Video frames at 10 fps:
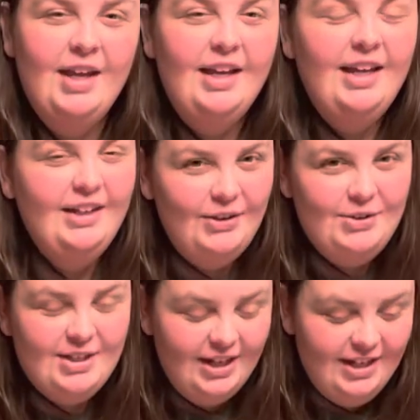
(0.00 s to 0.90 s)
Hello
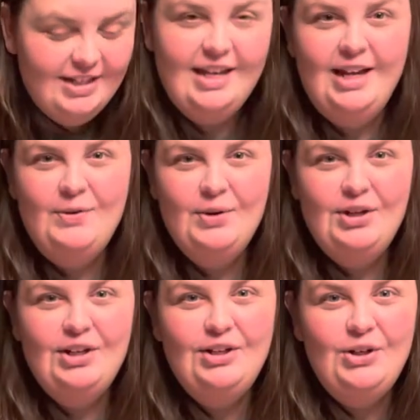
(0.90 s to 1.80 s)
Science 8, we're
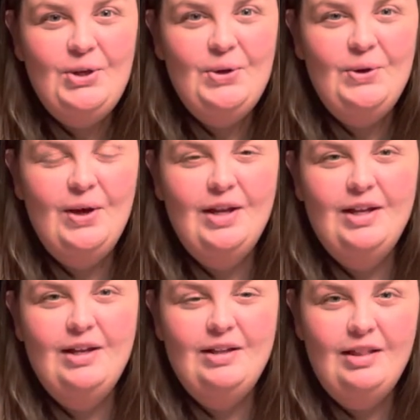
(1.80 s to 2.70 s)
going to do
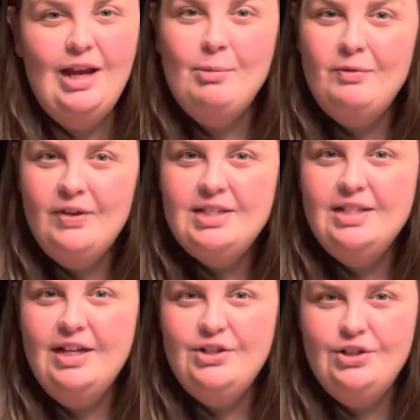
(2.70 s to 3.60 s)
Lab
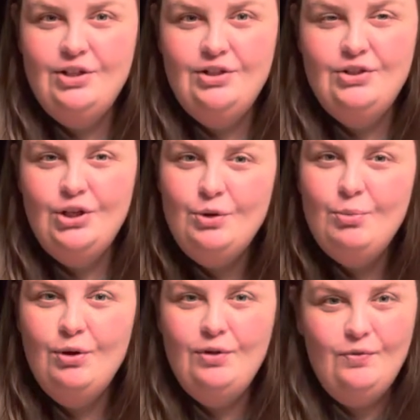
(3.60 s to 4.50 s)
Investigation
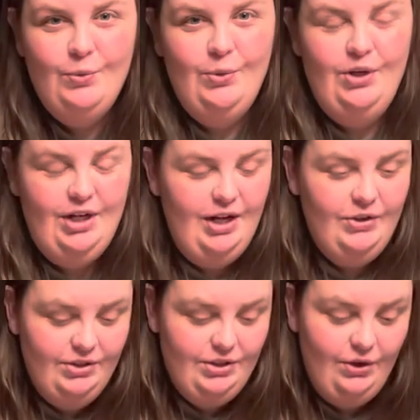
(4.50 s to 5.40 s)
2.4 now.
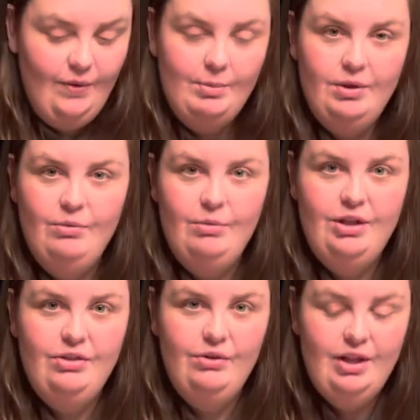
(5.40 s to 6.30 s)
So I'm going to read
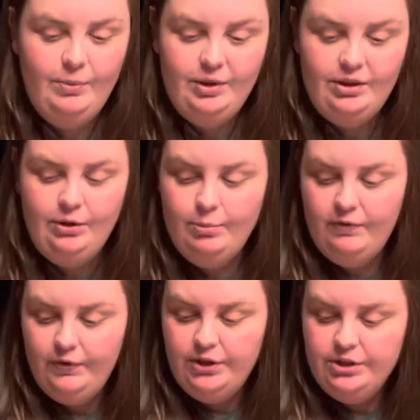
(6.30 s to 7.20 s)
through that with you, but
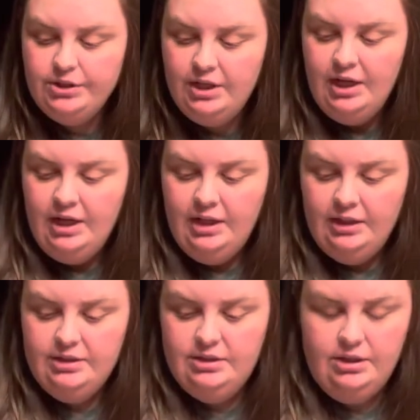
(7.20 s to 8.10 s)
first
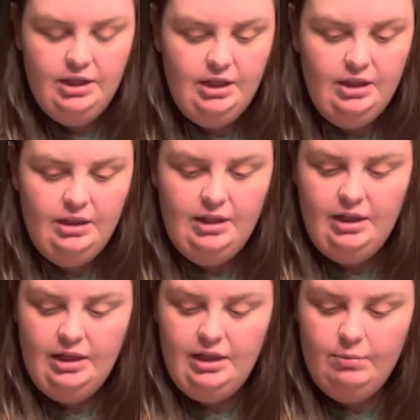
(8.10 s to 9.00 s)
let's look at
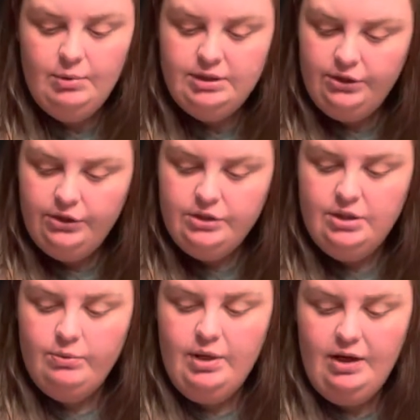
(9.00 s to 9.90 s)
the materials that
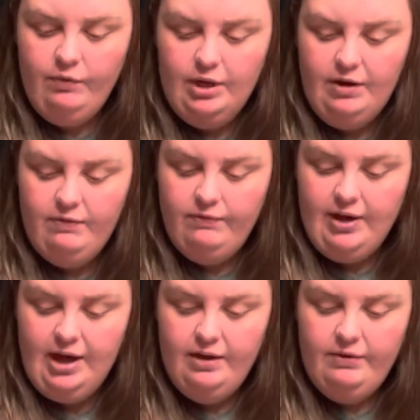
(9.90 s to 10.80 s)
we have. We have
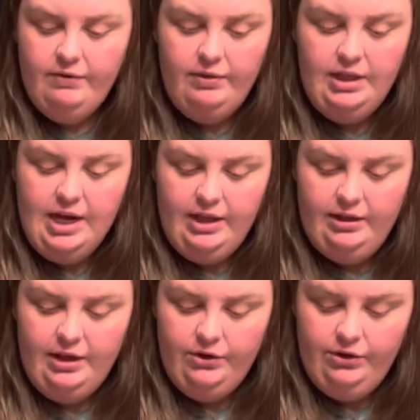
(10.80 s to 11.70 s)
5 of the
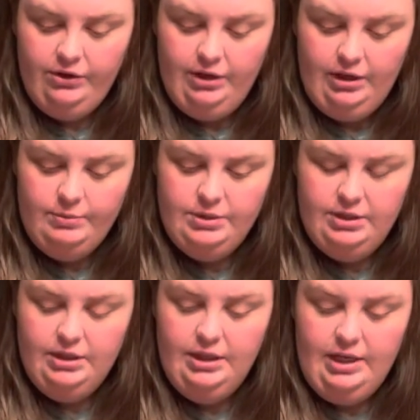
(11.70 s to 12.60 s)
alligator clips, the
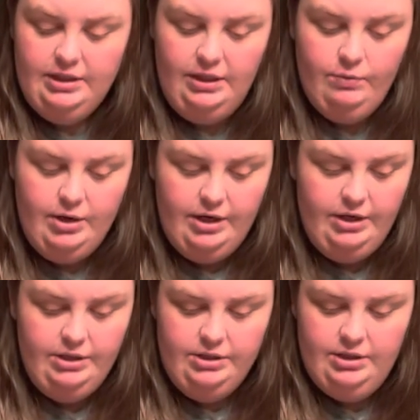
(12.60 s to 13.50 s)
connecting wires.